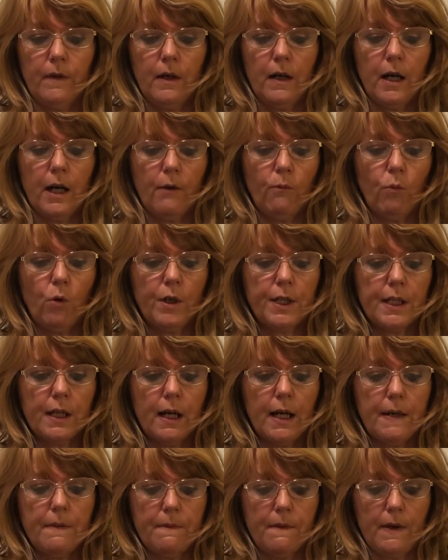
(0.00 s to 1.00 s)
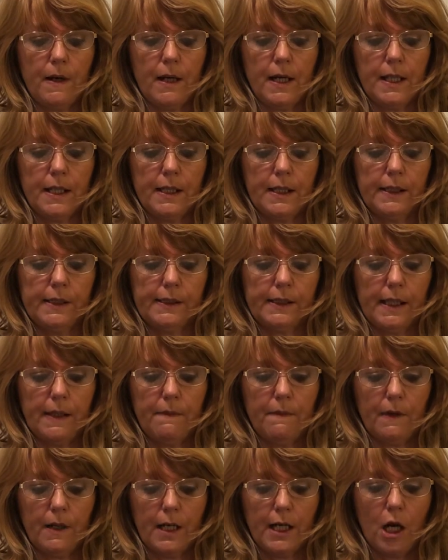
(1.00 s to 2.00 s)
And what I find is
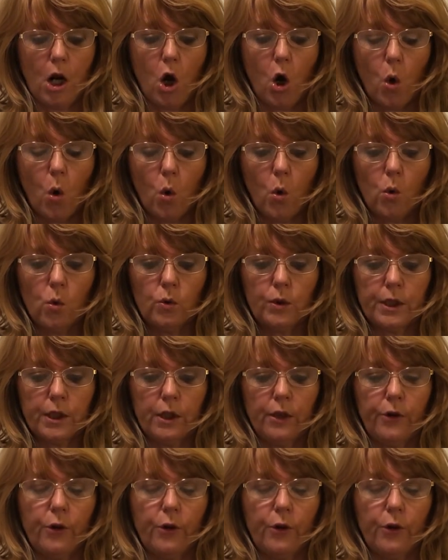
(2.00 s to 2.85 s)
if I hold